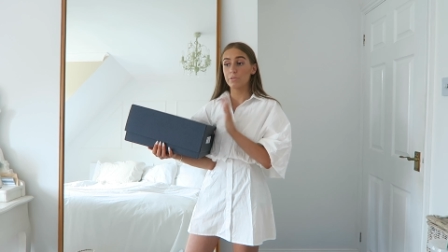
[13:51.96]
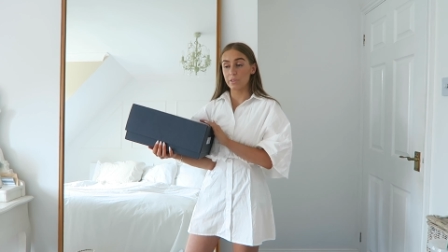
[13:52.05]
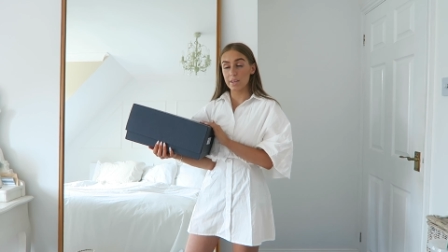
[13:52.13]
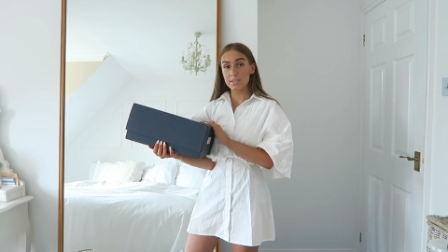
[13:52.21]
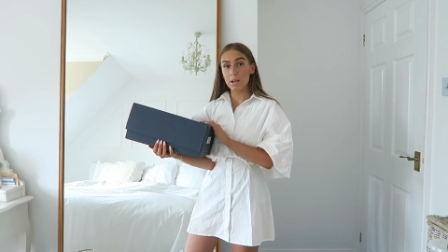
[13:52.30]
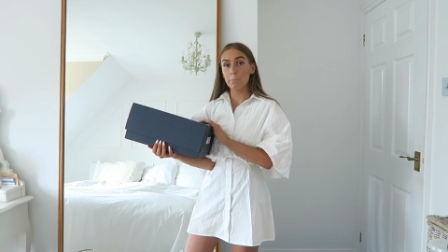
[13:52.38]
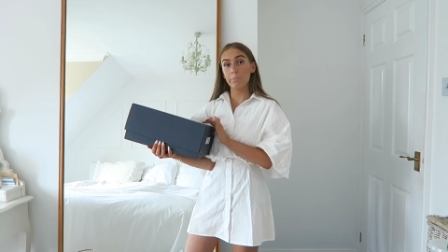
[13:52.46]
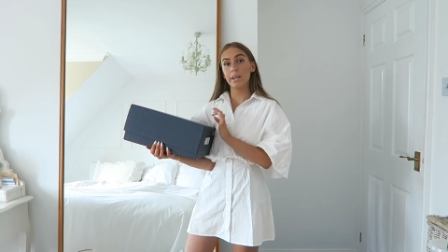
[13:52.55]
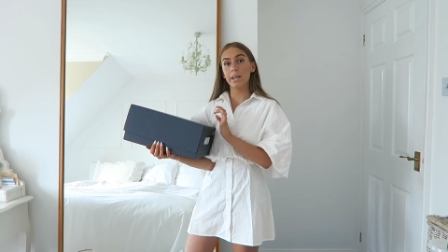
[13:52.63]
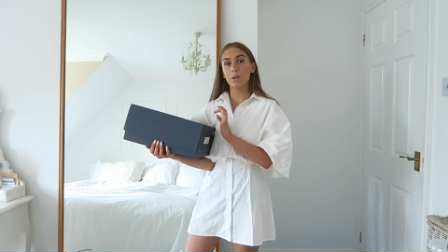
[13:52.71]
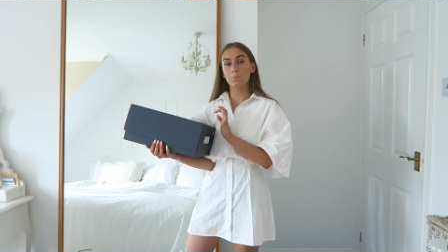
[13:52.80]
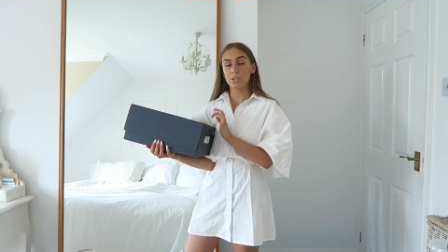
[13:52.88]
for this
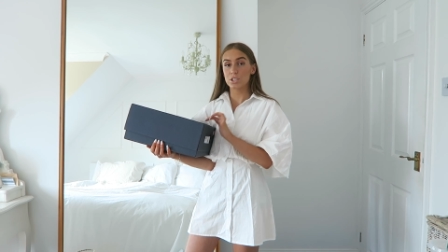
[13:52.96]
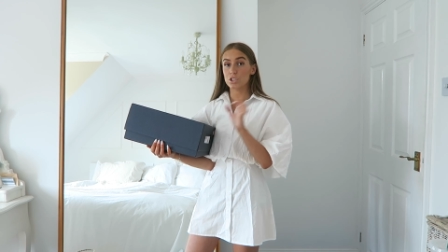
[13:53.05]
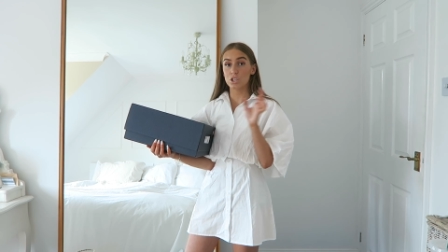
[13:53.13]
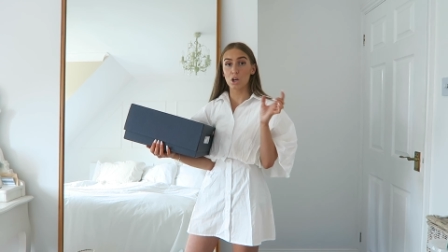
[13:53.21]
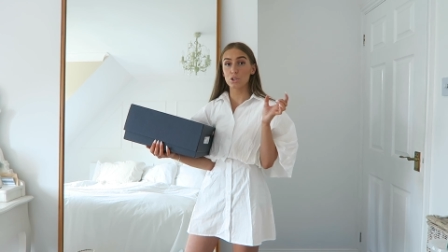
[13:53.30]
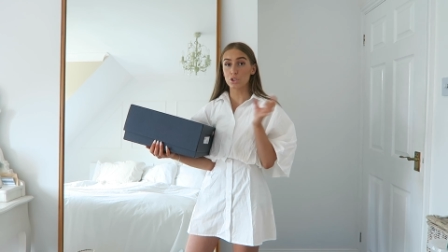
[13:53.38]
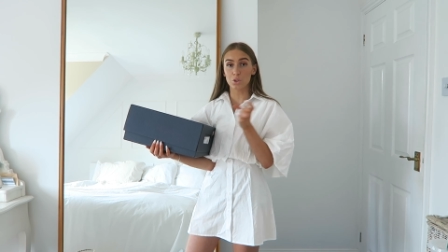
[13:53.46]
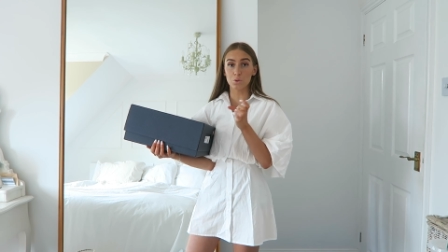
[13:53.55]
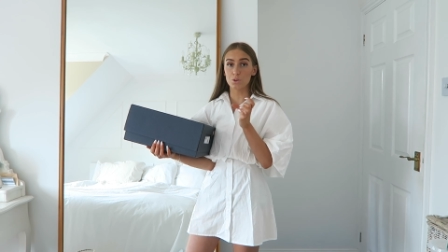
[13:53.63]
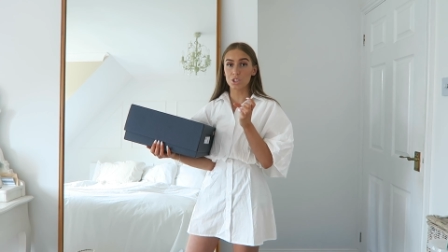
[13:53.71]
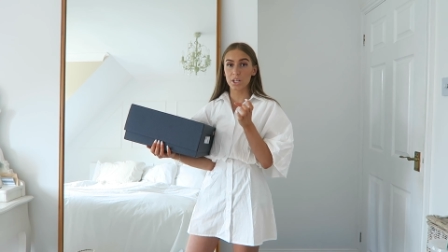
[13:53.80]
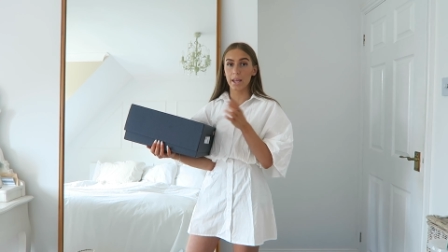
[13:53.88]
company, which is just
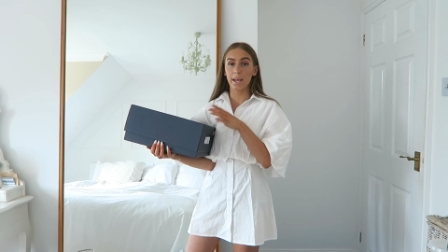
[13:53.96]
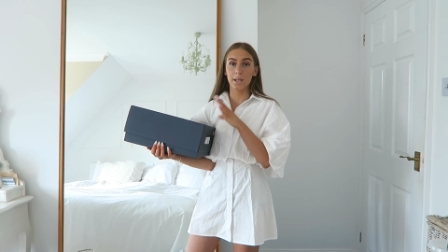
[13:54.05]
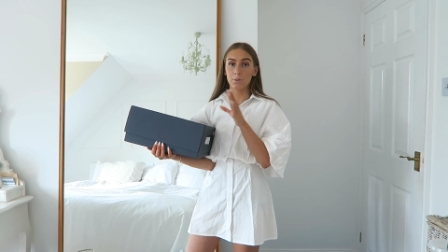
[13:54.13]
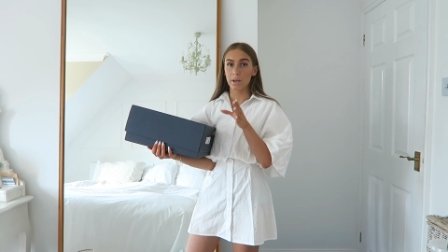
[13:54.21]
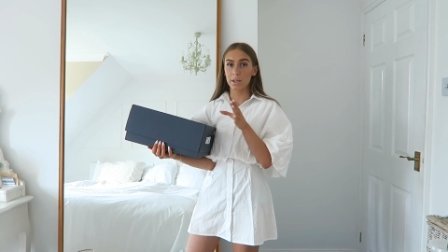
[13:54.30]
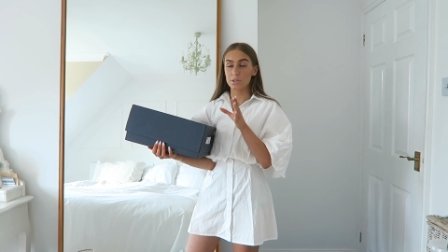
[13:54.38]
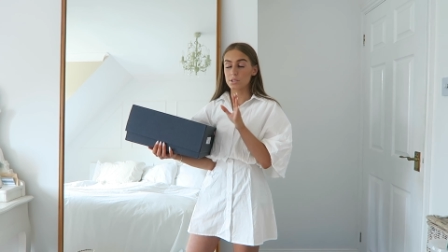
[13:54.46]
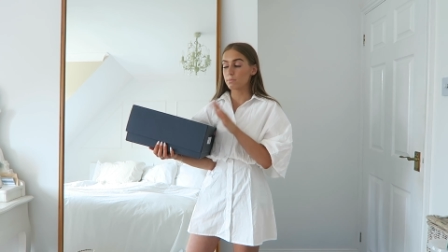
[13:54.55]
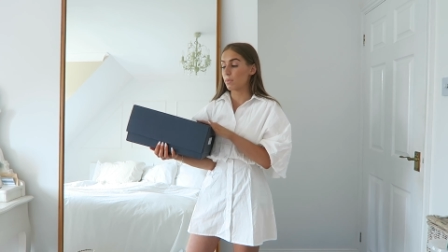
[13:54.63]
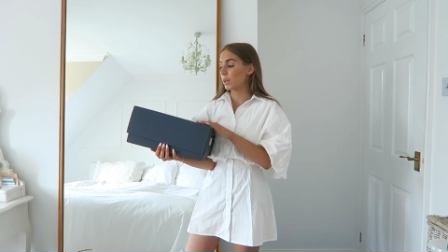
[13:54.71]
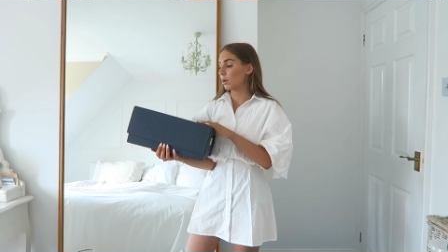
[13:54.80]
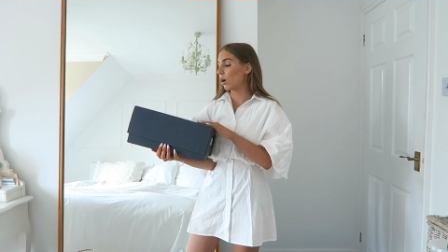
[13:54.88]
GEORGIE, and it will get you
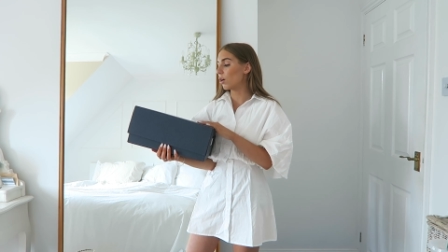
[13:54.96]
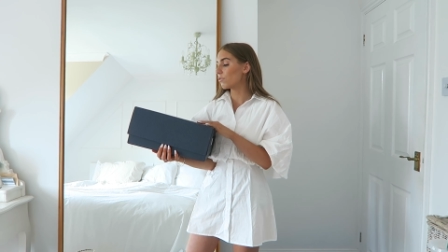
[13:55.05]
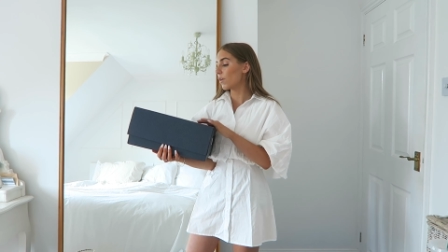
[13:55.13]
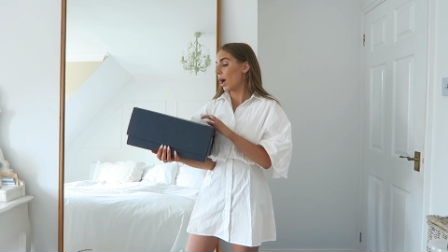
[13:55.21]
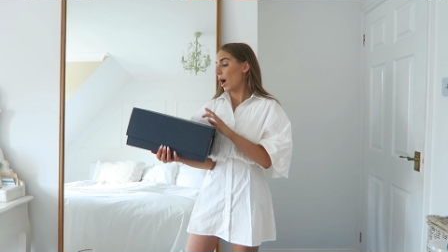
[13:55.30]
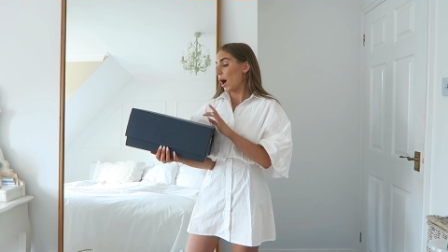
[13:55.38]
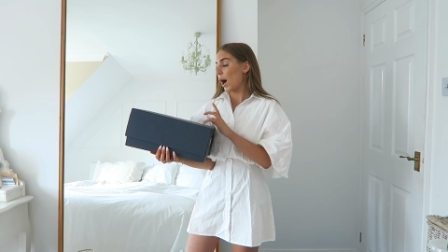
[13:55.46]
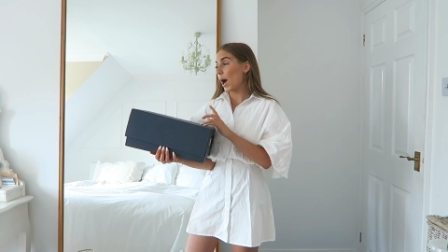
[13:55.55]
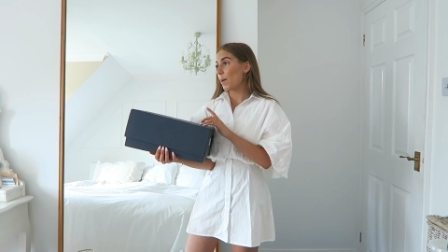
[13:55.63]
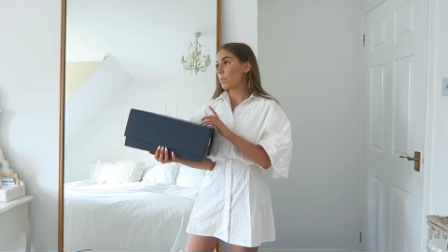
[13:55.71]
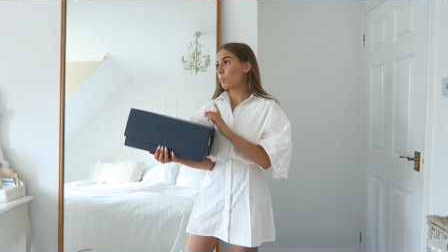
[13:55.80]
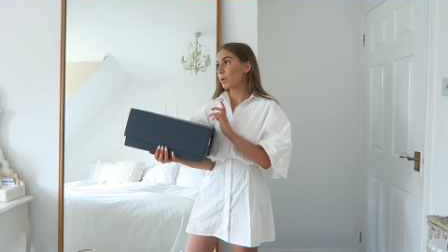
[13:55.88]
some money off.
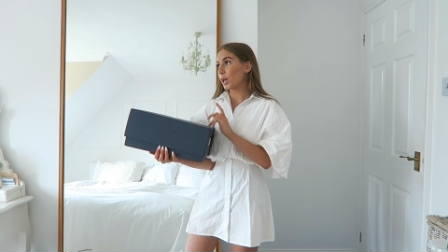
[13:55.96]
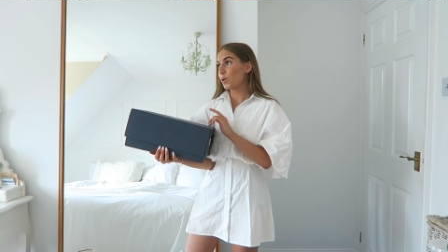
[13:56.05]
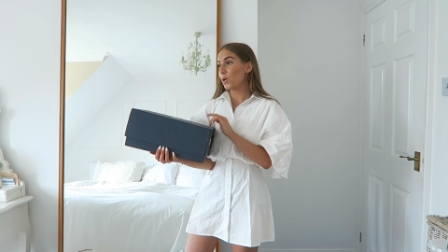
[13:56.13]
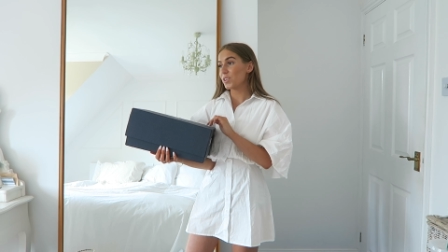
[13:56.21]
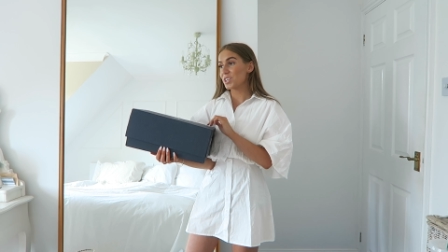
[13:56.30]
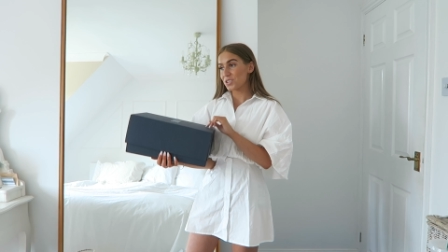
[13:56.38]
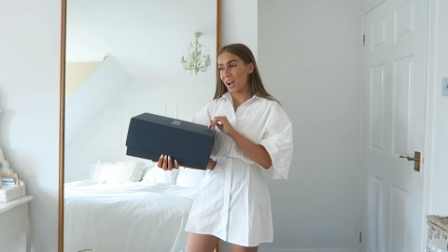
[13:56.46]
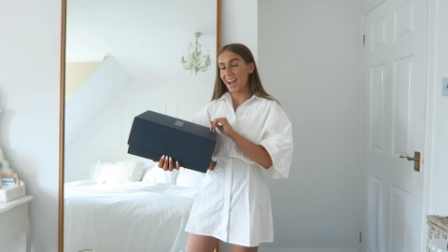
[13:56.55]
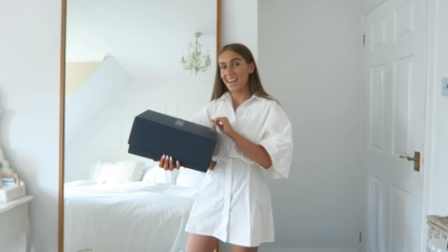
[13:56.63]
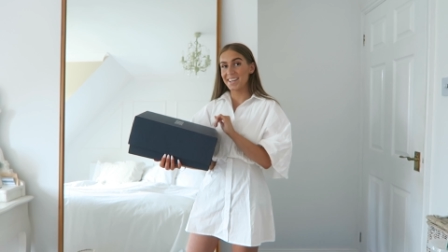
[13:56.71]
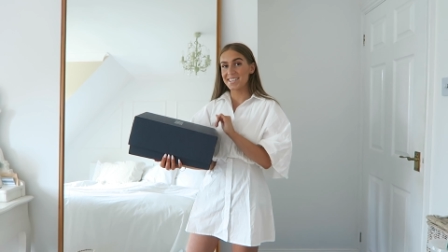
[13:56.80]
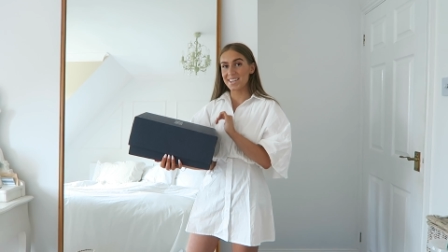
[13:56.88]
But I got these
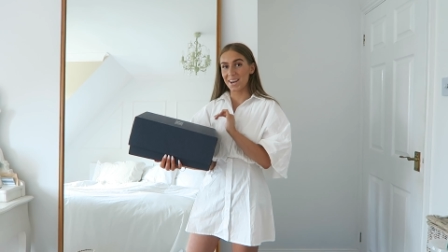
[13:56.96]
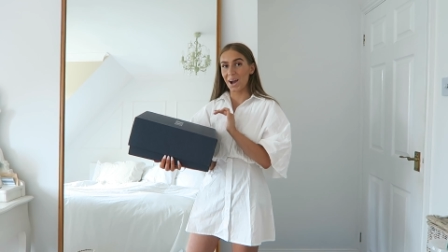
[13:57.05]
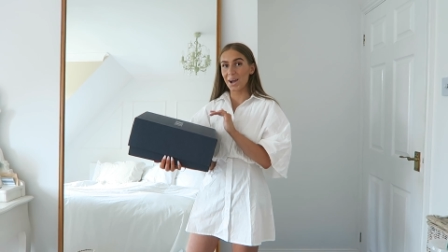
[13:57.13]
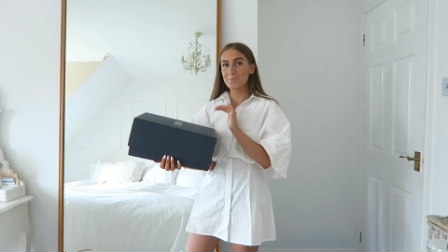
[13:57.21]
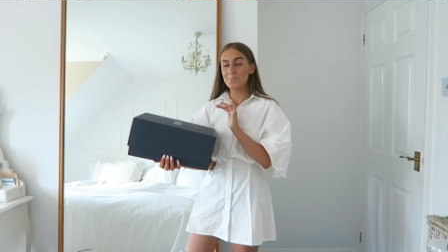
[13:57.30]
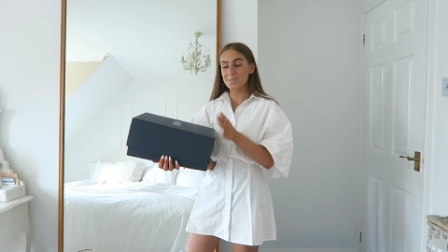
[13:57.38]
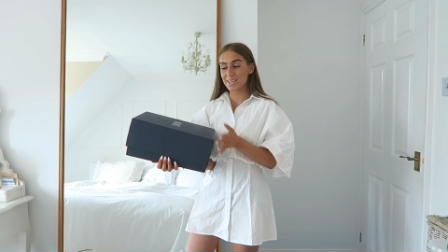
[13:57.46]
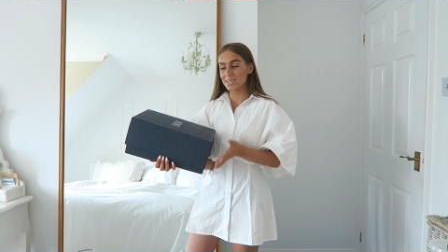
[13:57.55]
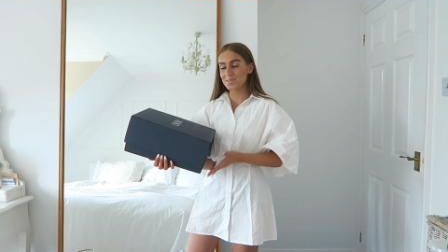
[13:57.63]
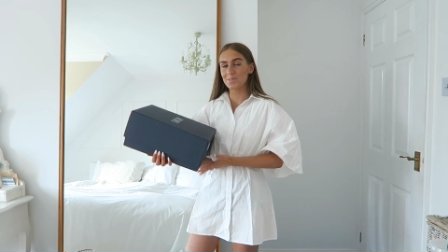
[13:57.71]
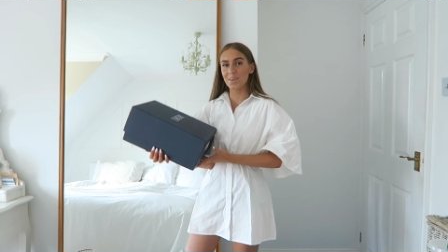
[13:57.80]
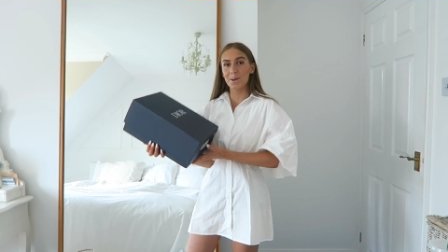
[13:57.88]
trainers and I'm
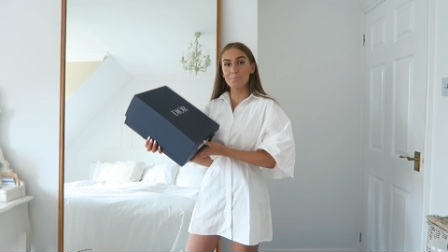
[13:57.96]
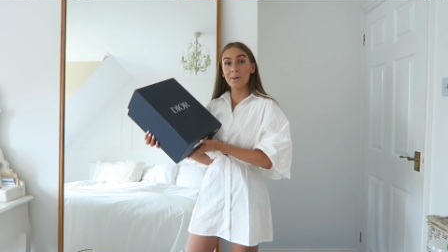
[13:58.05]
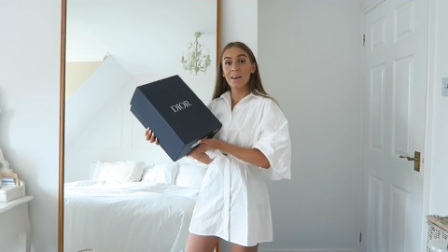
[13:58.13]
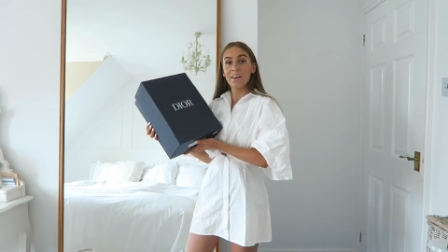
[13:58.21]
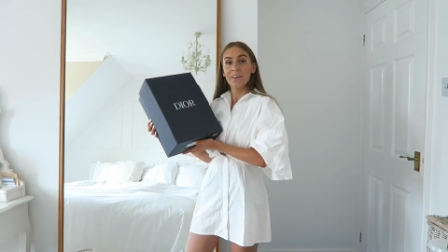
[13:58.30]
obsessed with them.